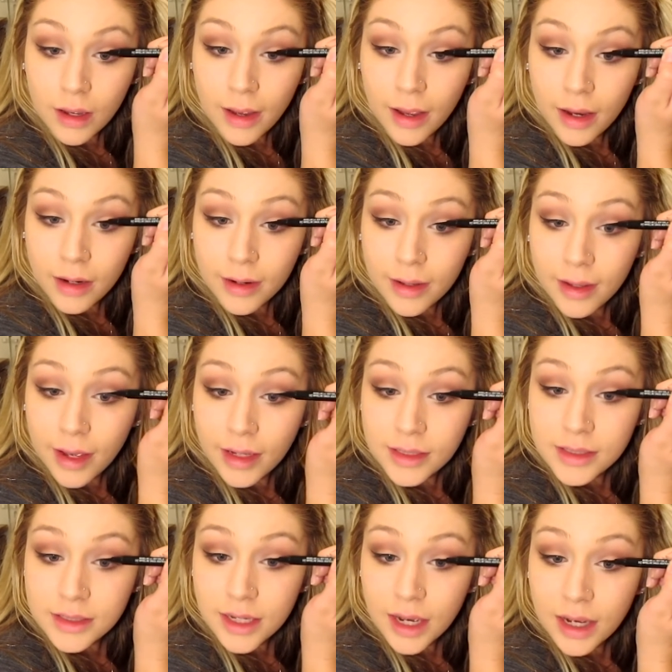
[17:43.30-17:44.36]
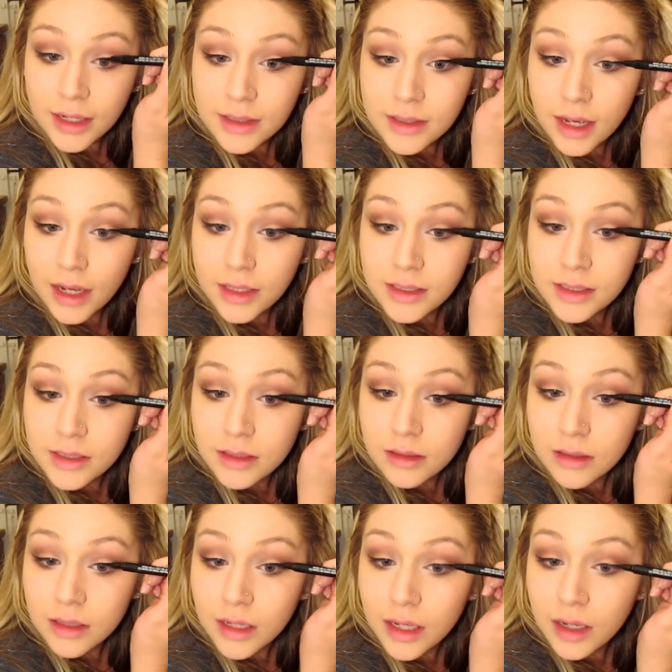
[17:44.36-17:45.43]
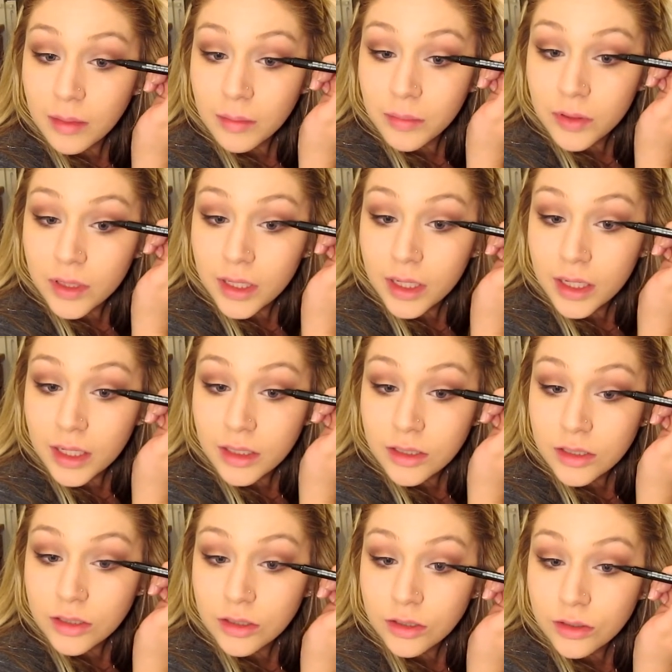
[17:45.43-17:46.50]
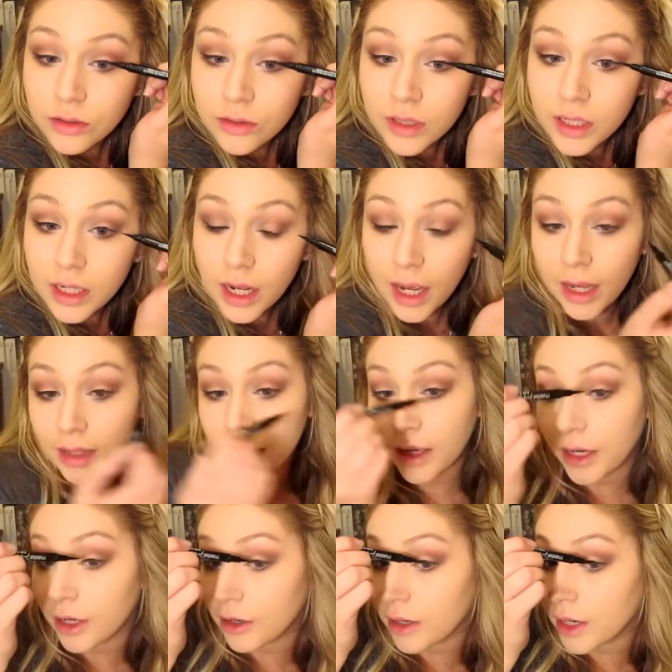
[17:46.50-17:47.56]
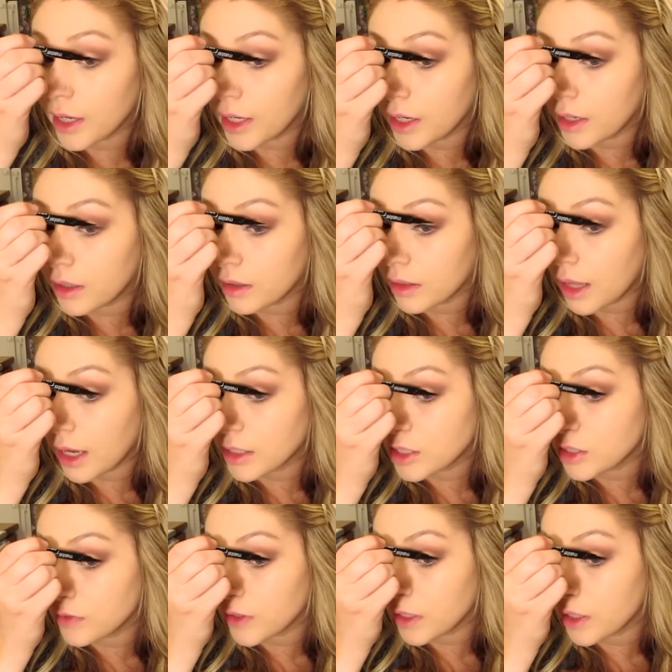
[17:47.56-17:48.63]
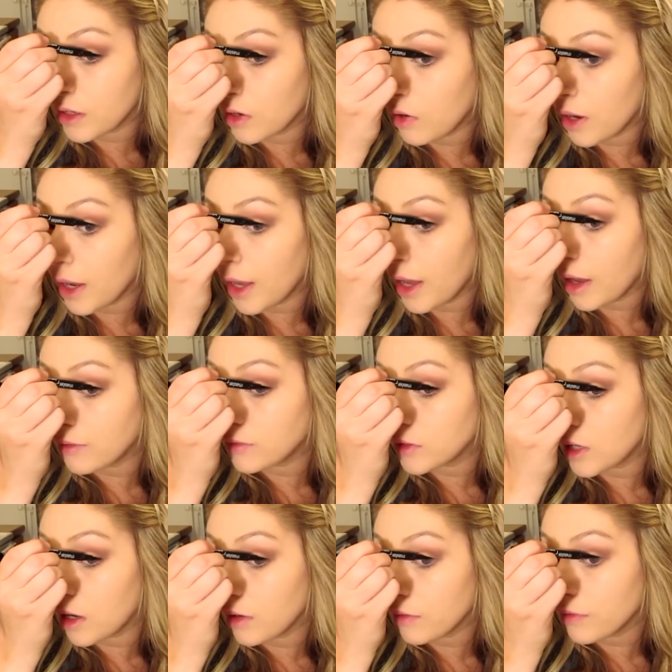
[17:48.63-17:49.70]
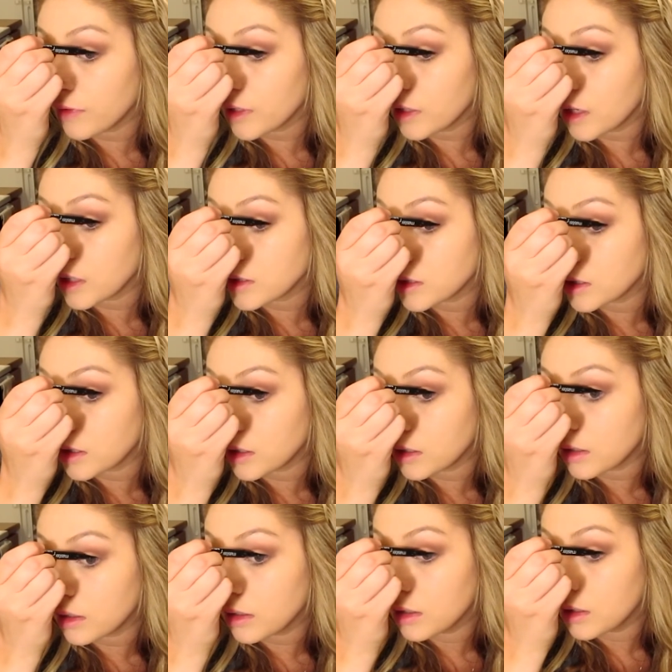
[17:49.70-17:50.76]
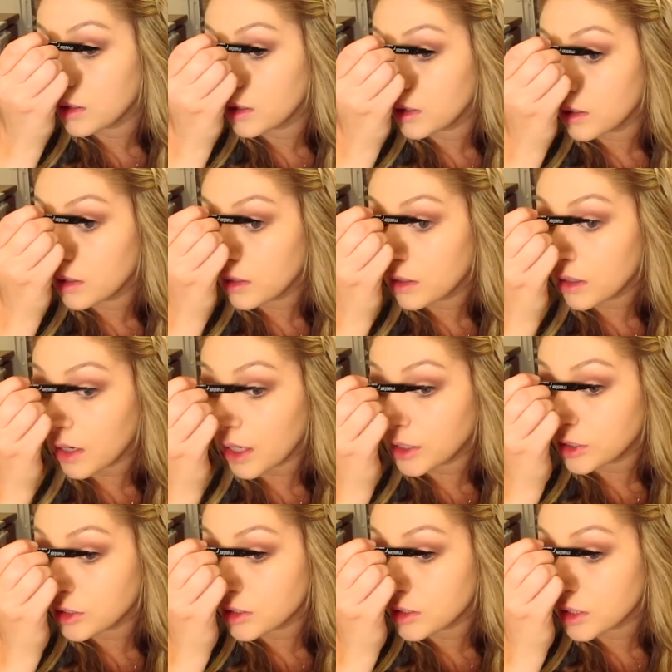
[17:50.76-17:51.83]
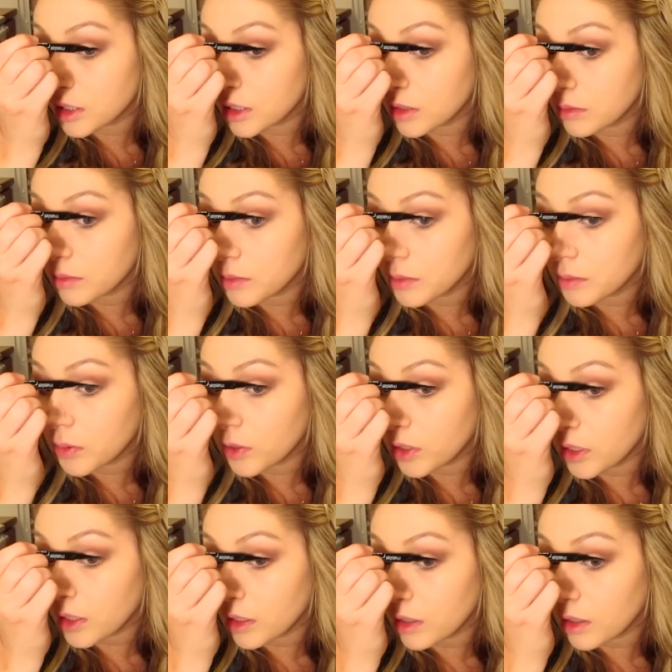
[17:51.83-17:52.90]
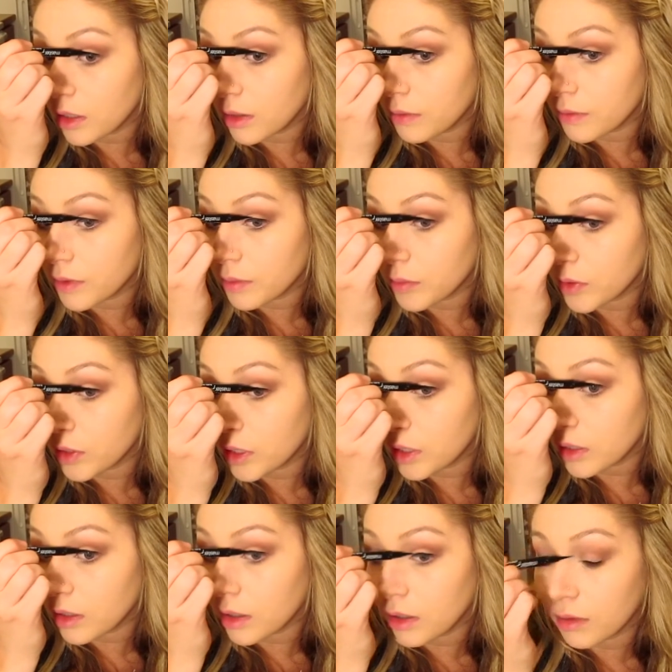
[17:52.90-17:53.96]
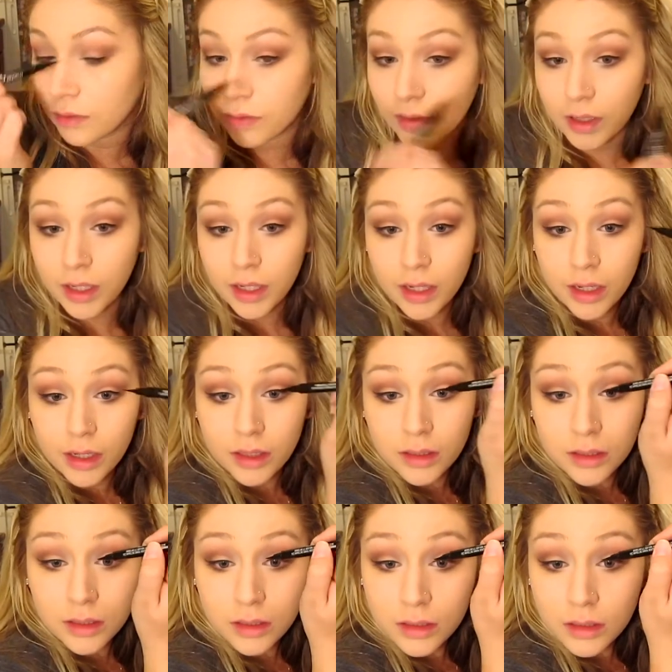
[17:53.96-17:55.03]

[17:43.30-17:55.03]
And yes guys, I still am planning to do an eyeliner and lash video. I have not forgotten. I just keep putting it off and putting it off, and